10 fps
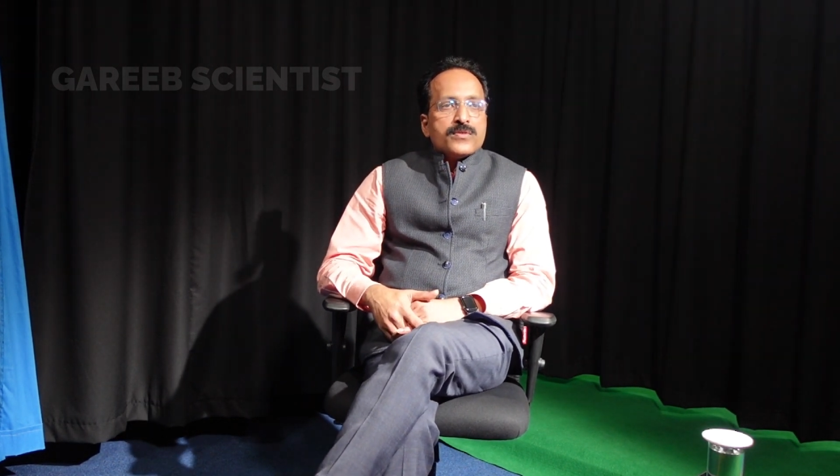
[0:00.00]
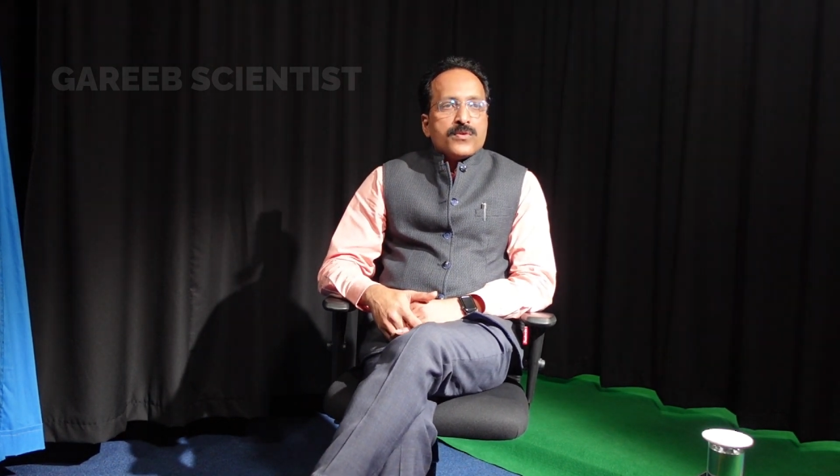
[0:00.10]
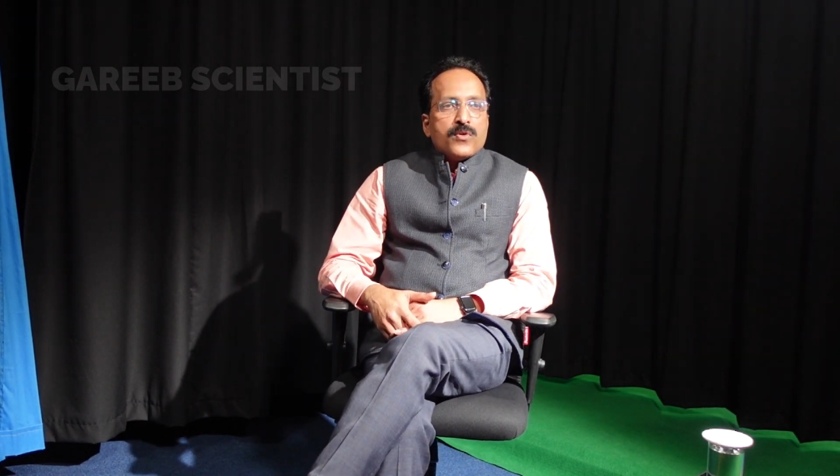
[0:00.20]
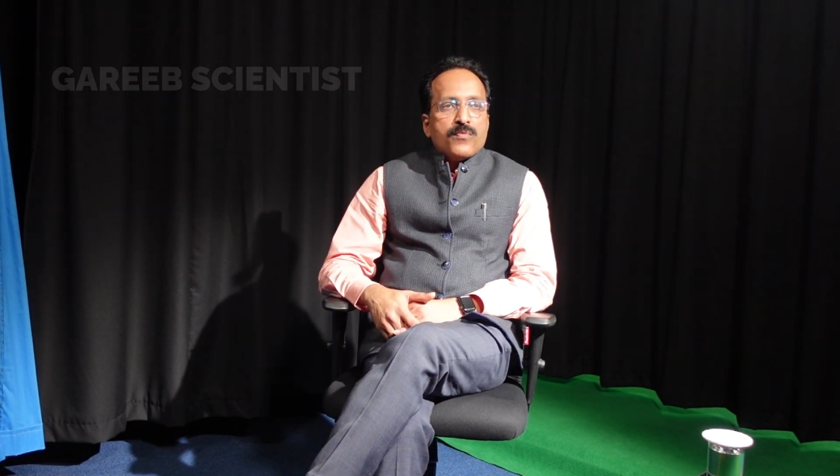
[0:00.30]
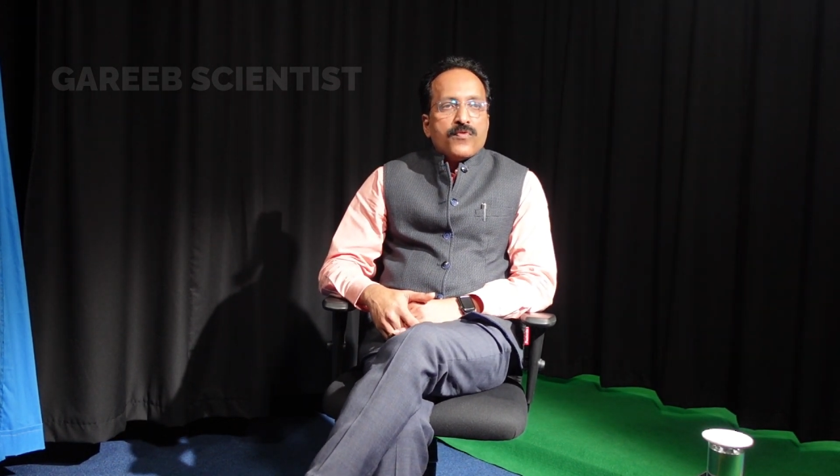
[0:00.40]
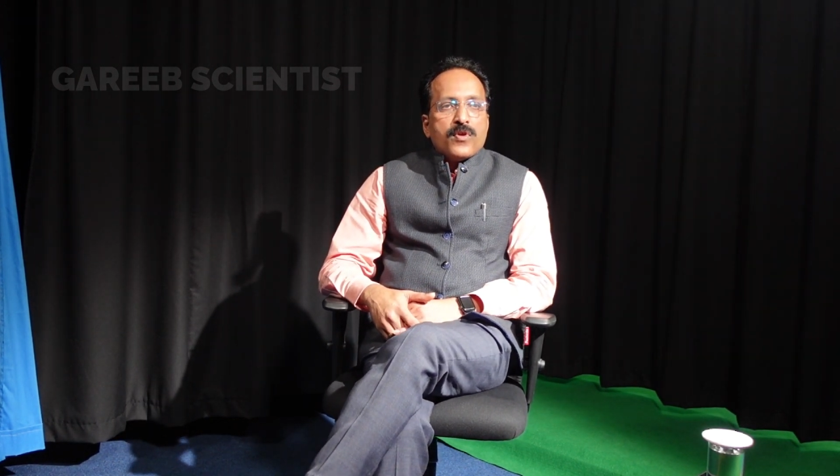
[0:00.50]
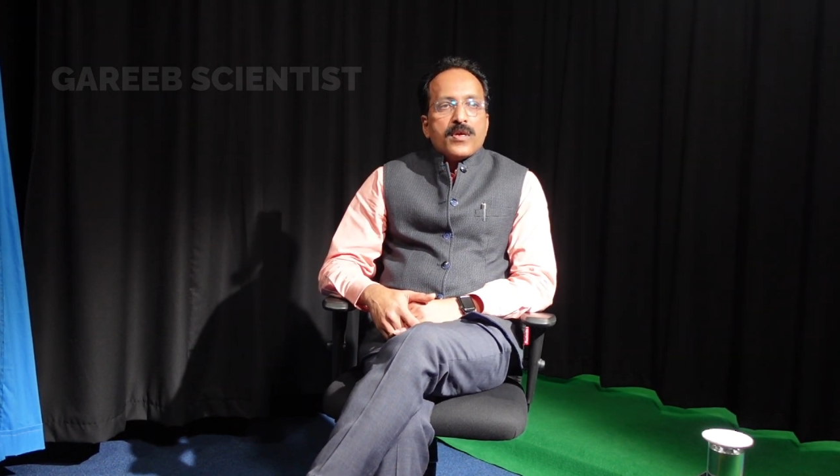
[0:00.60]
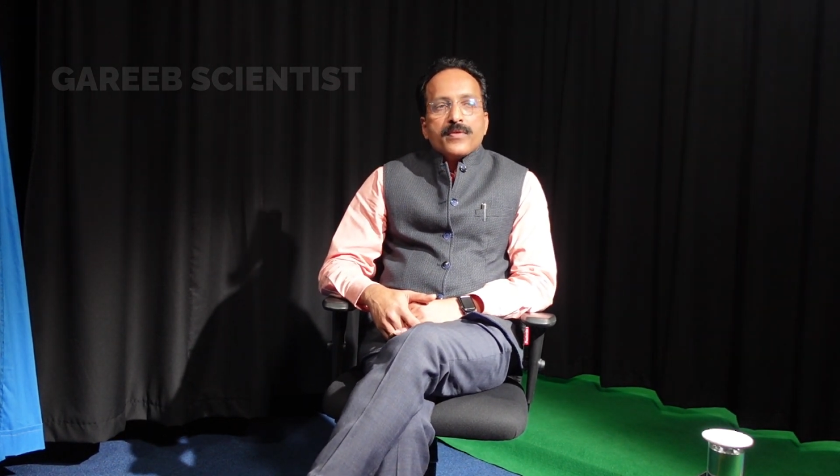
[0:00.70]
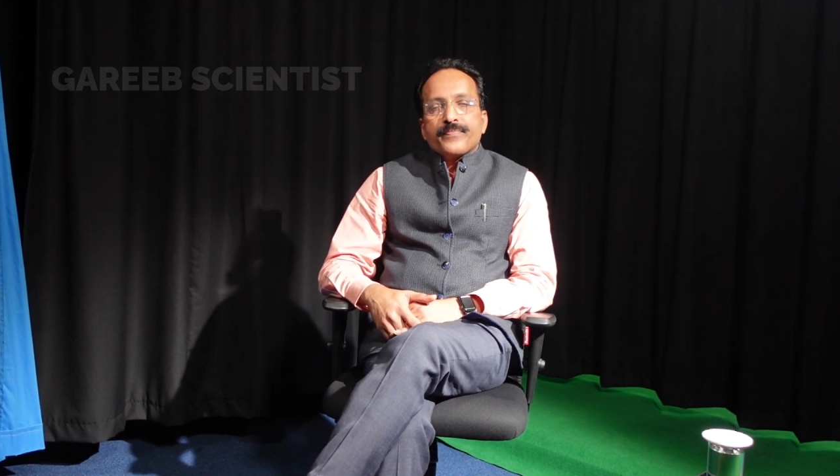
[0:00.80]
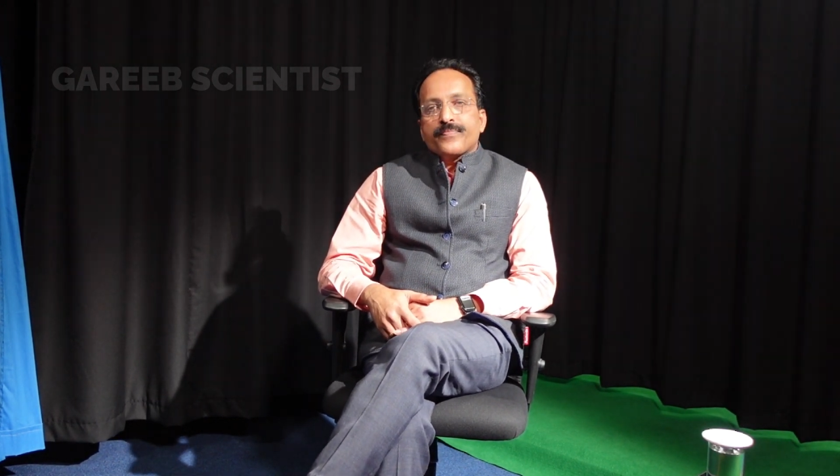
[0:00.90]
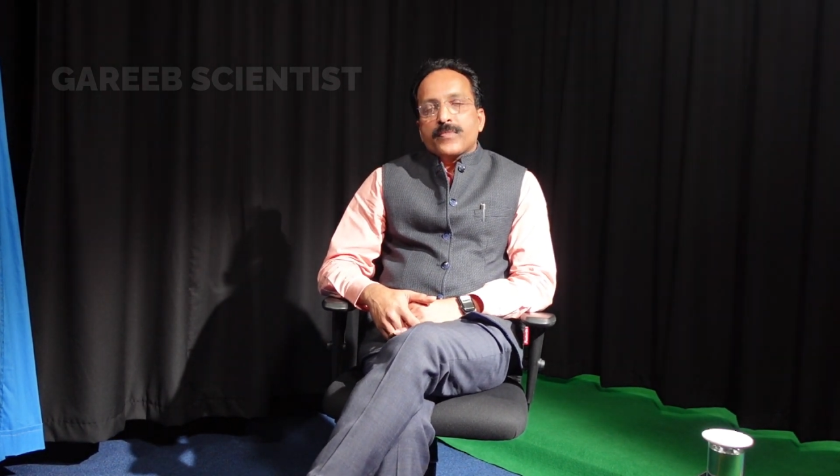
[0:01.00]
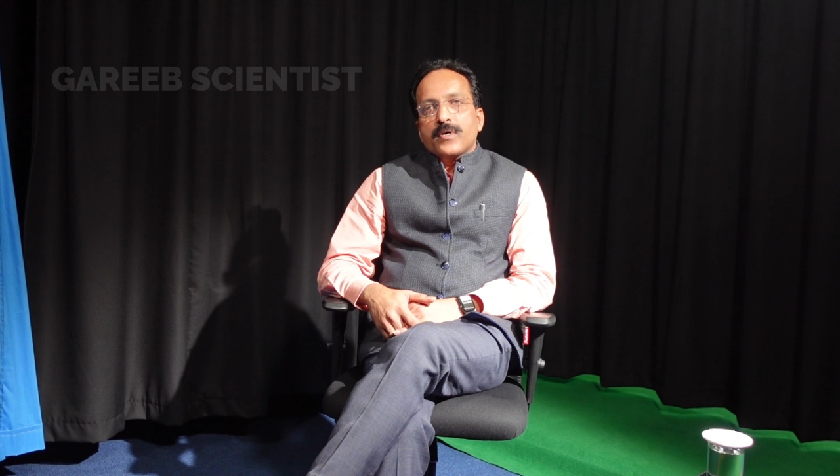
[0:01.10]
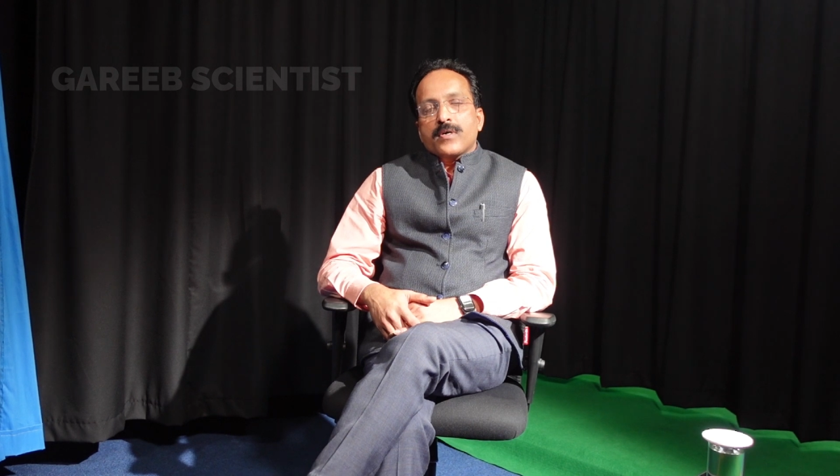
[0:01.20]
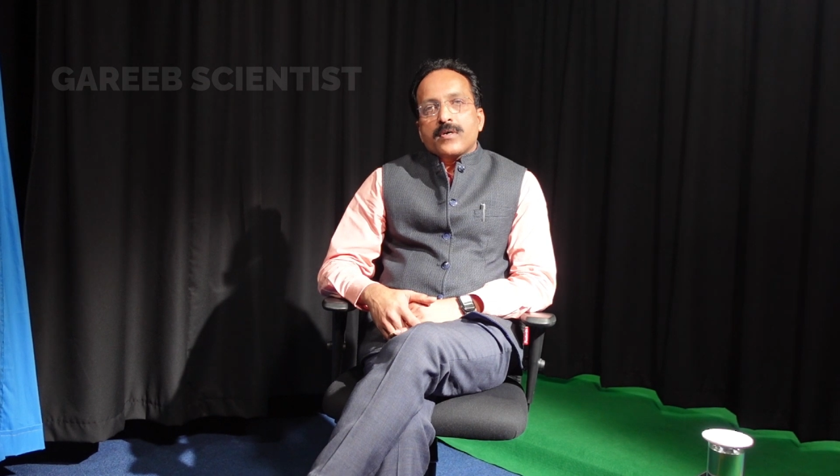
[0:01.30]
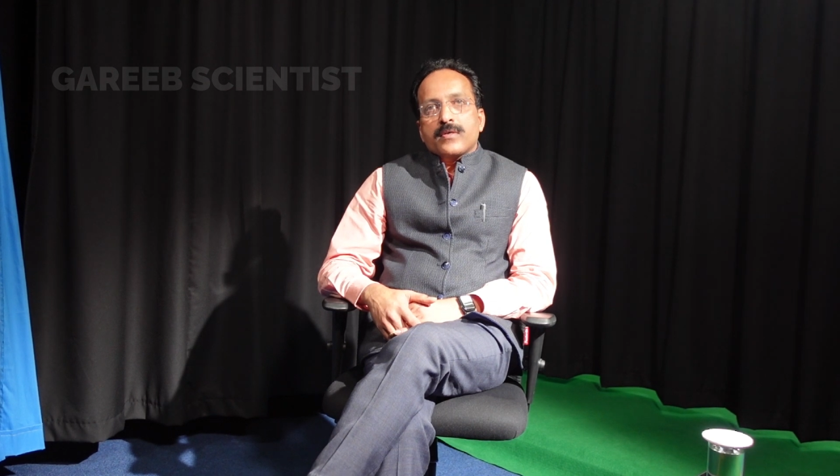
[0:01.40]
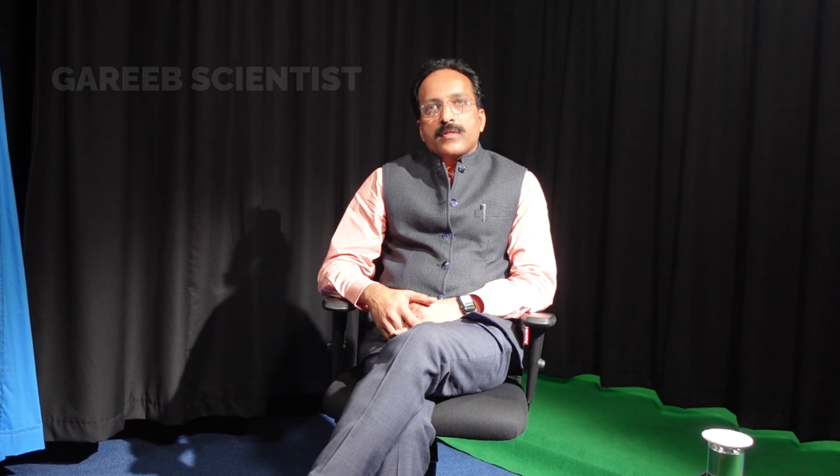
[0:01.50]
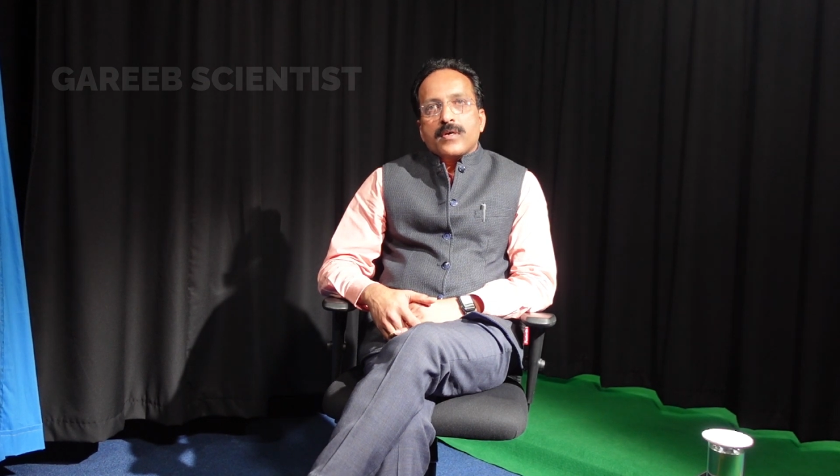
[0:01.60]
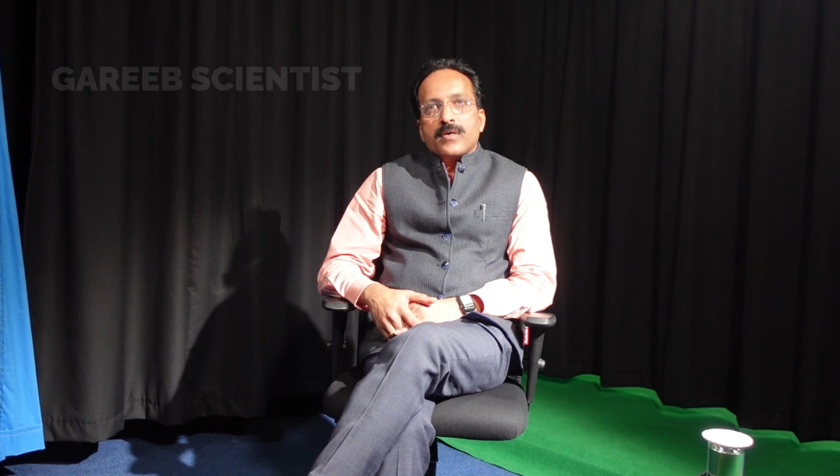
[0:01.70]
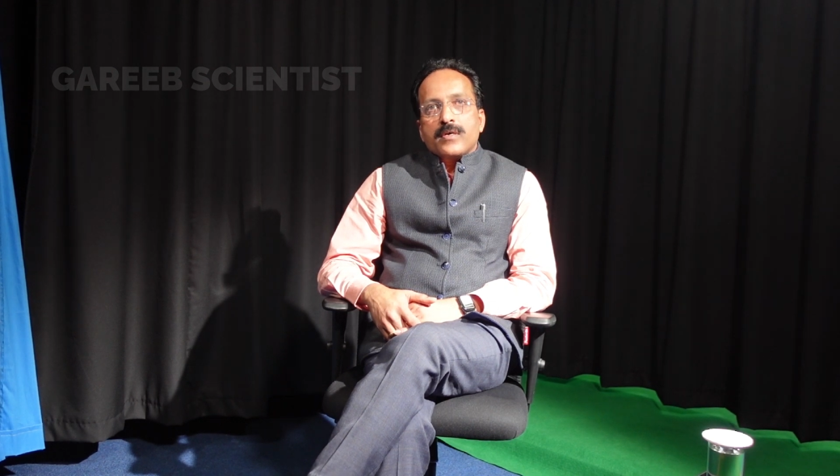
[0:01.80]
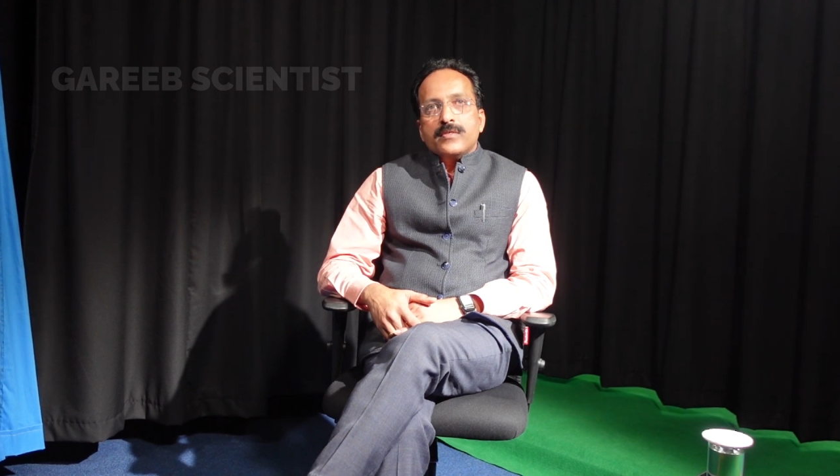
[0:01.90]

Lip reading: So hopefully the